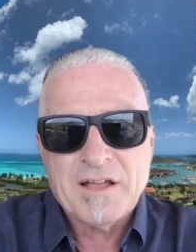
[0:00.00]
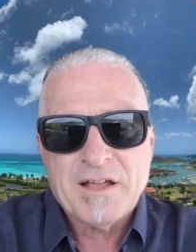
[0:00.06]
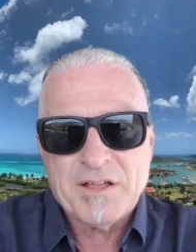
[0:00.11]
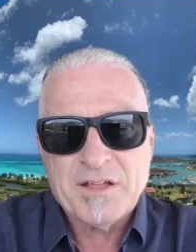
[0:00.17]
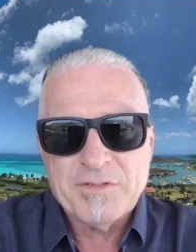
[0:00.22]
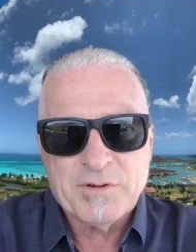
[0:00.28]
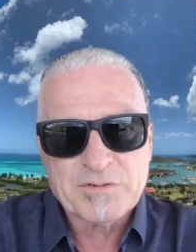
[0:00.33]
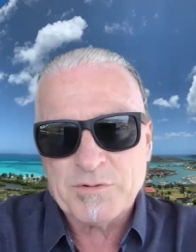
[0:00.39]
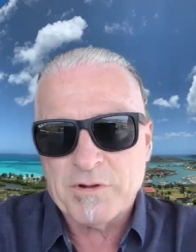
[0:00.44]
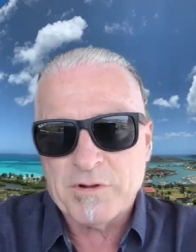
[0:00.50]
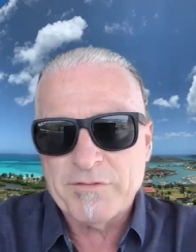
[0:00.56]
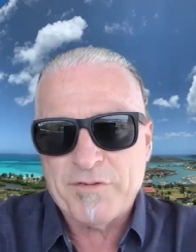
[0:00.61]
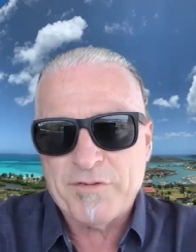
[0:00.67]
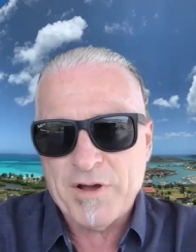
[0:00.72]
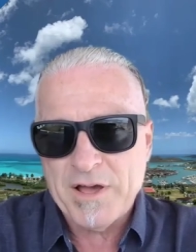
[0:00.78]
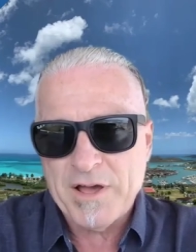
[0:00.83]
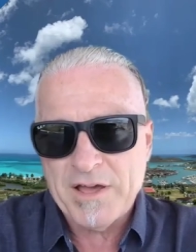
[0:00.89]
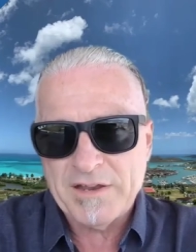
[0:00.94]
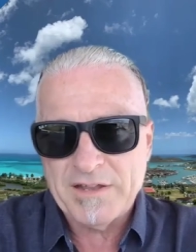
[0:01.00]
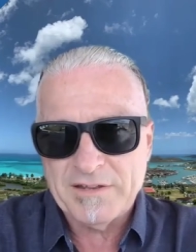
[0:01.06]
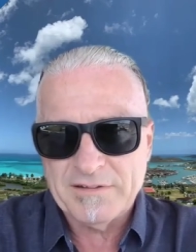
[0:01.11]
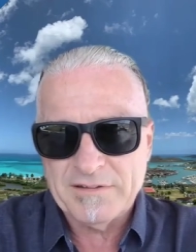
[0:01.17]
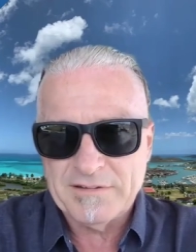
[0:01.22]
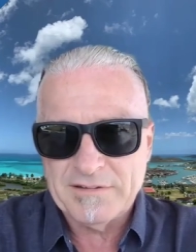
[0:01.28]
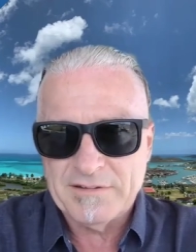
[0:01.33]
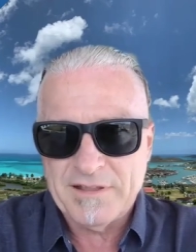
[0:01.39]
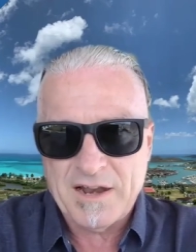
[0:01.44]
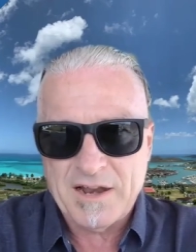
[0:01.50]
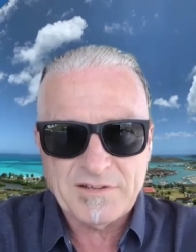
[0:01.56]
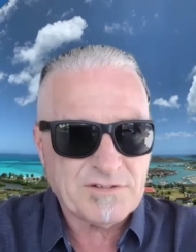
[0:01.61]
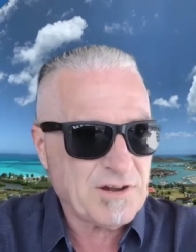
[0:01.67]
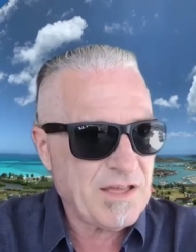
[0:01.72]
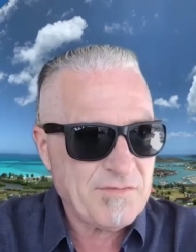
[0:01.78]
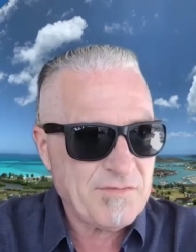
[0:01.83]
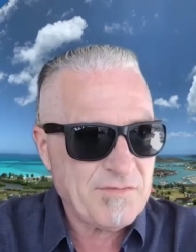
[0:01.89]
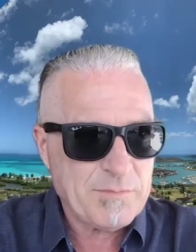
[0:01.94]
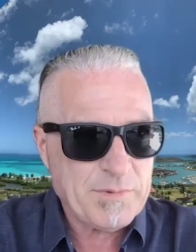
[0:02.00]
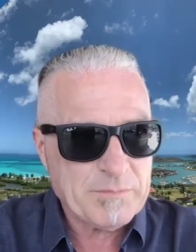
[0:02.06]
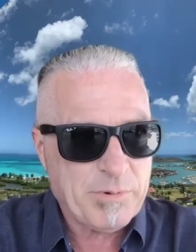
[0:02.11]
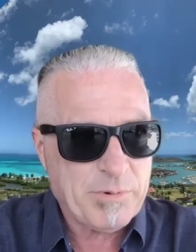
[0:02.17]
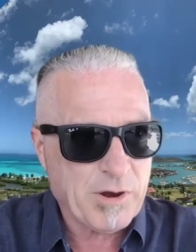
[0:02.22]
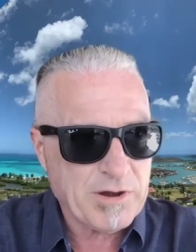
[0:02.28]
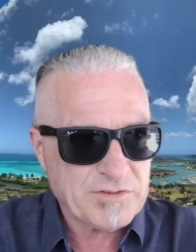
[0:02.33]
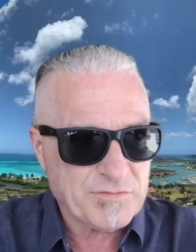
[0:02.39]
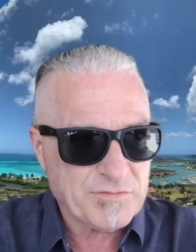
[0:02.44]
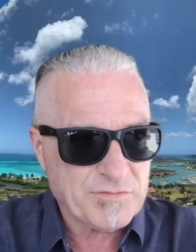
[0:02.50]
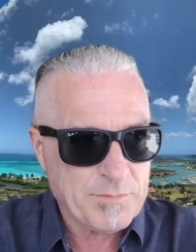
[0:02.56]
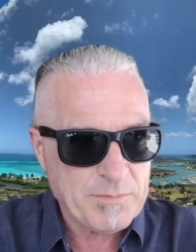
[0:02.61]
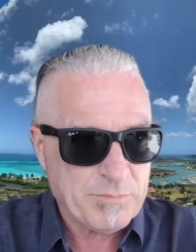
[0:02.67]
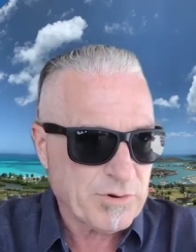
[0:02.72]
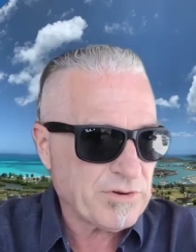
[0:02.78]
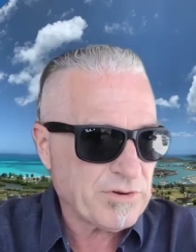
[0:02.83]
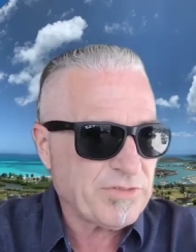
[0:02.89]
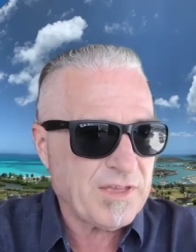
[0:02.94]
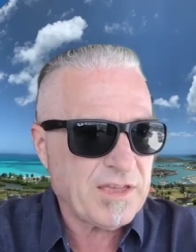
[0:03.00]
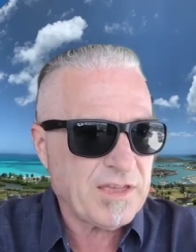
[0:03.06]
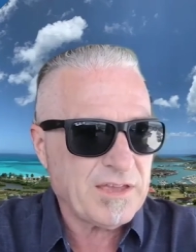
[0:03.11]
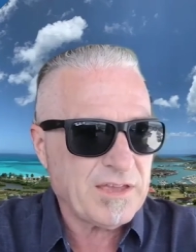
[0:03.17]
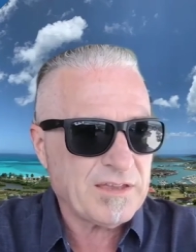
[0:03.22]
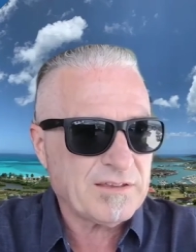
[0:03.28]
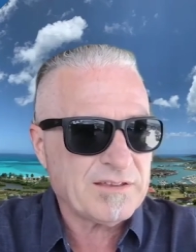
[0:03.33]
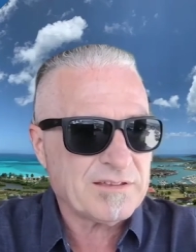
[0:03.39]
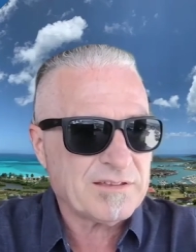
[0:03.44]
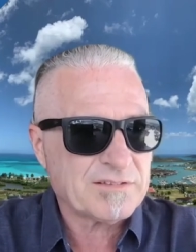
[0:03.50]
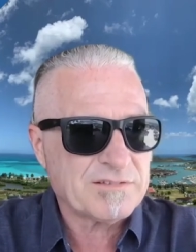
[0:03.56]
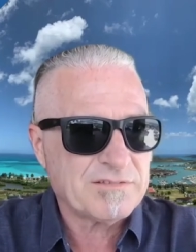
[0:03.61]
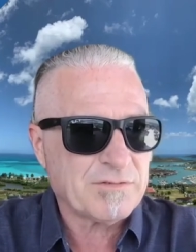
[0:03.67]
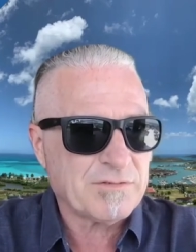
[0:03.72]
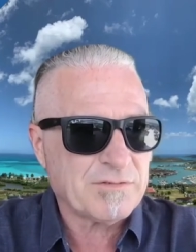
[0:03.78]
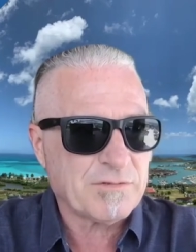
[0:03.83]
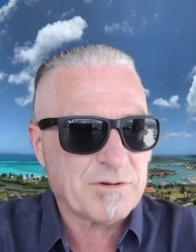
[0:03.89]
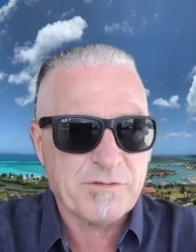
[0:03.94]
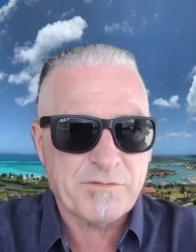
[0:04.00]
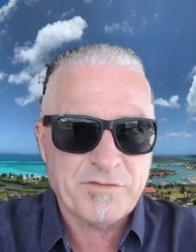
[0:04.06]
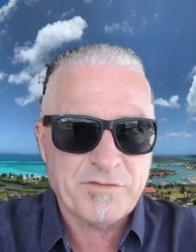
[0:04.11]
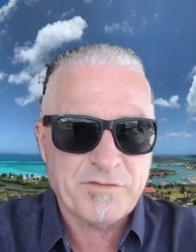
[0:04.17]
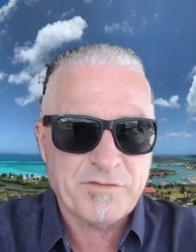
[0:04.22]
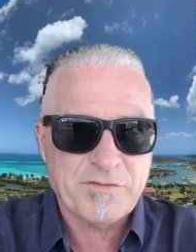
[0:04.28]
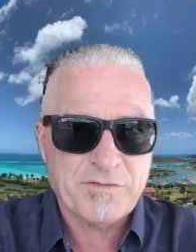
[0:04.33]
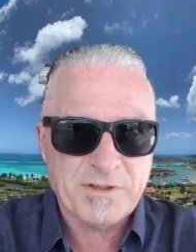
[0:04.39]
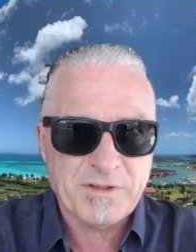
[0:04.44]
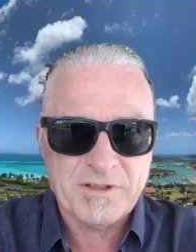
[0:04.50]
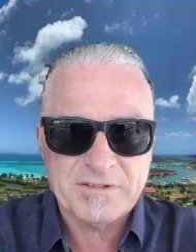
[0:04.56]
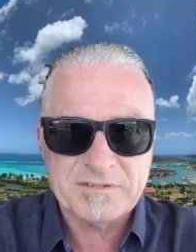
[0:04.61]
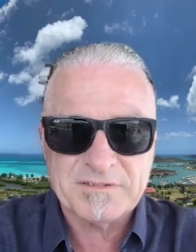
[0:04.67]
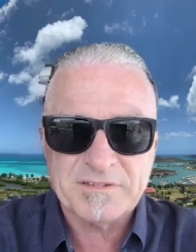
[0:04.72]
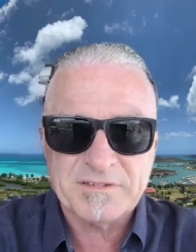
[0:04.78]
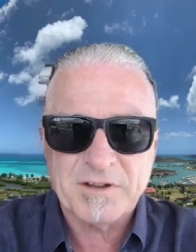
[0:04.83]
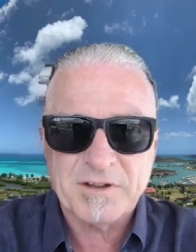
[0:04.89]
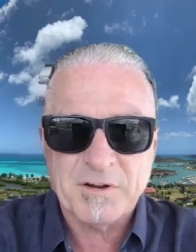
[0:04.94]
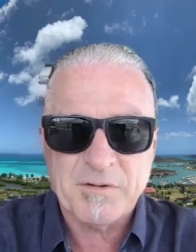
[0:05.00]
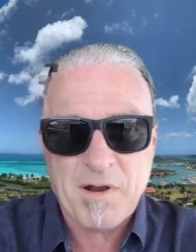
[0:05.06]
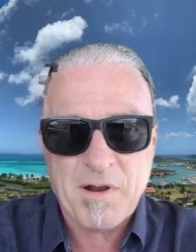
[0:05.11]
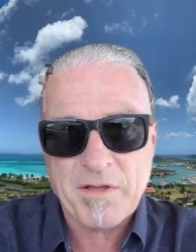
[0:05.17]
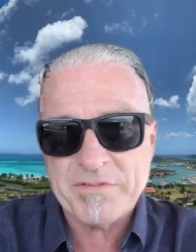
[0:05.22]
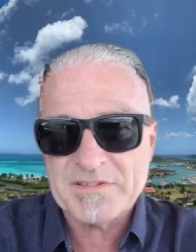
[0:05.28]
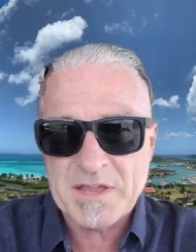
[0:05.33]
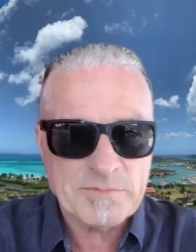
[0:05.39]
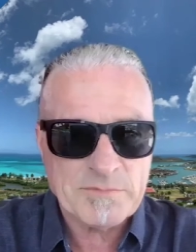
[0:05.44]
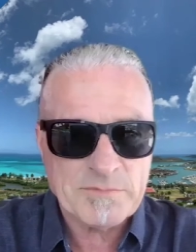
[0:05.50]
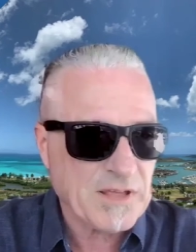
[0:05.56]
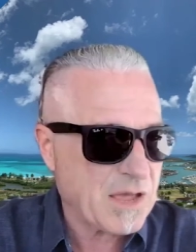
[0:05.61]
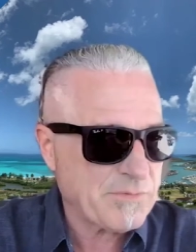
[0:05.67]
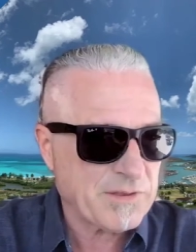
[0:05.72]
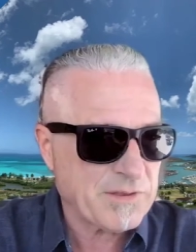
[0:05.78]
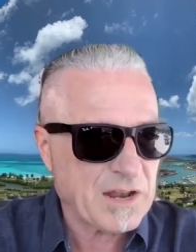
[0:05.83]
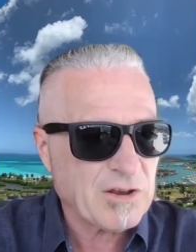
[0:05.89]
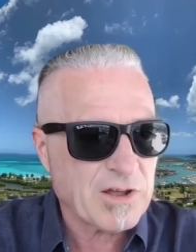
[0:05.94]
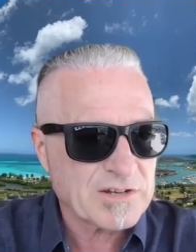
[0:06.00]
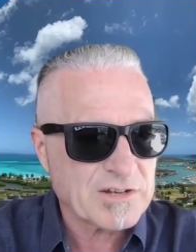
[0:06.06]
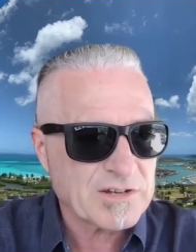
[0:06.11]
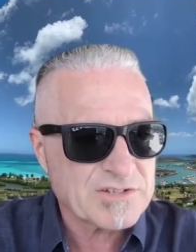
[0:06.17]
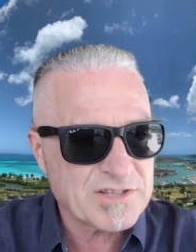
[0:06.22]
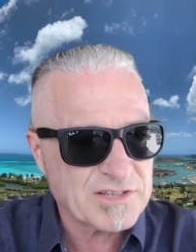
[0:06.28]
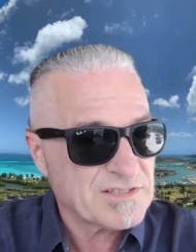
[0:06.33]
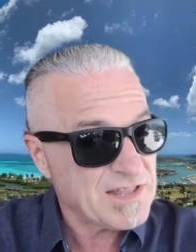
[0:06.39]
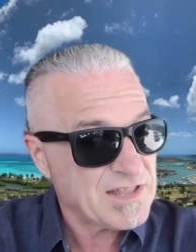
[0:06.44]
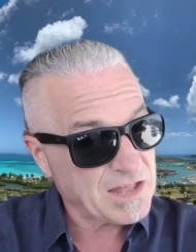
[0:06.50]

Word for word: And those were all fun. And then I started having big parties for my birthday, sort of, uh, you know, around the same time that I launched this.